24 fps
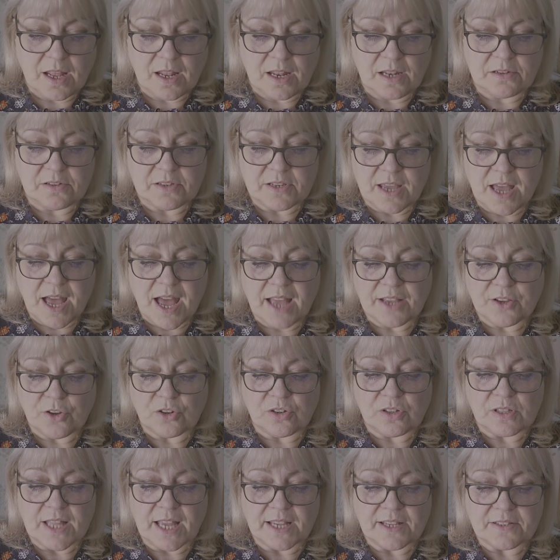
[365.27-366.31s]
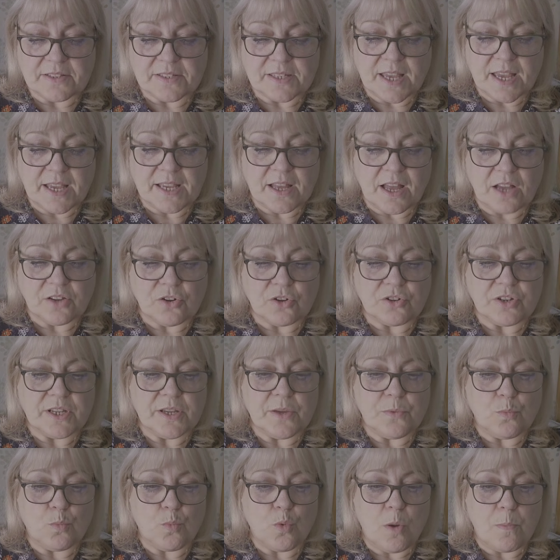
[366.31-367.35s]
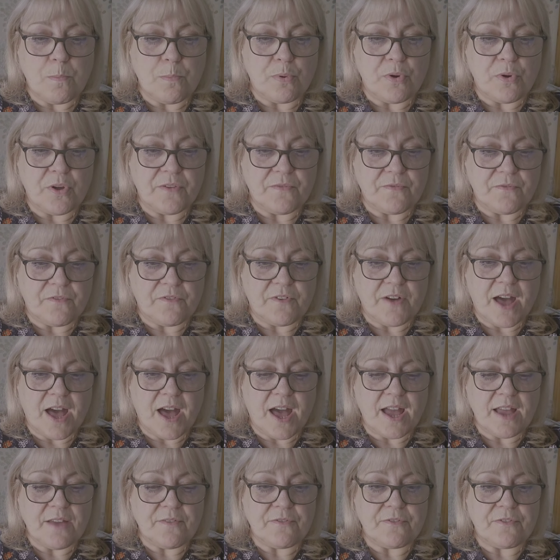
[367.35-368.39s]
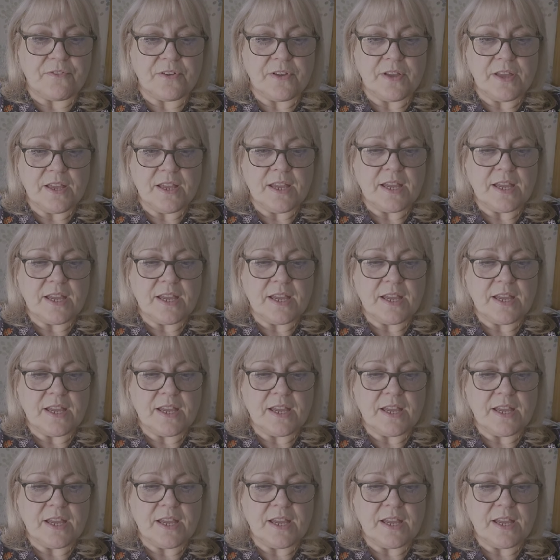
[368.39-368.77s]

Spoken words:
And I got, like I say, I got it in 1.5.